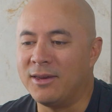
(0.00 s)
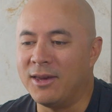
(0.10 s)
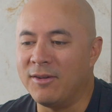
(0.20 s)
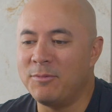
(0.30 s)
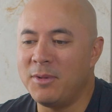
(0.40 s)

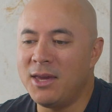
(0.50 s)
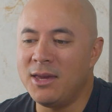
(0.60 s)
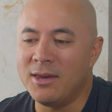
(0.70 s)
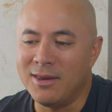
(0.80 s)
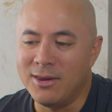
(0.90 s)
Give me
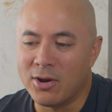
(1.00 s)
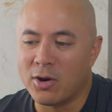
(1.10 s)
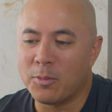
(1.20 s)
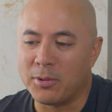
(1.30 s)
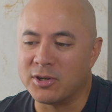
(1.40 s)

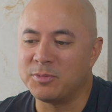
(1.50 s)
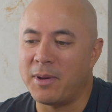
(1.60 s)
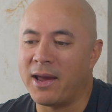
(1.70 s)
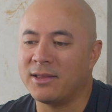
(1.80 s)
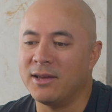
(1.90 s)
your
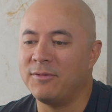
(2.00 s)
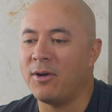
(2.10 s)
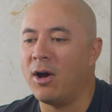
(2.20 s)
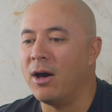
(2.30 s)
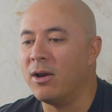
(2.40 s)
perspective
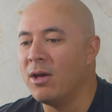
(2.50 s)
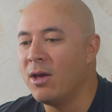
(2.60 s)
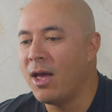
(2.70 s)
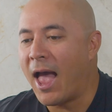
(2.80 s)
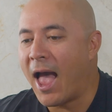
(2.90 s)
on
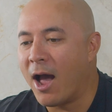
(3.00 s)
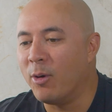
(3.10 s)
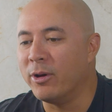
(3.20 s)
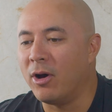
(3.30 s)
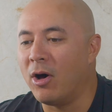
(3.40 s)

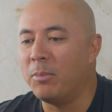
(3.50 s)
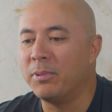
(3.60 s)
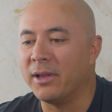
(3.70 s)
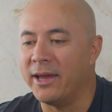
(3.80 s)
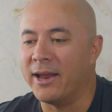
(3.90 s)
how it all
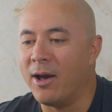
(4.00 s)
played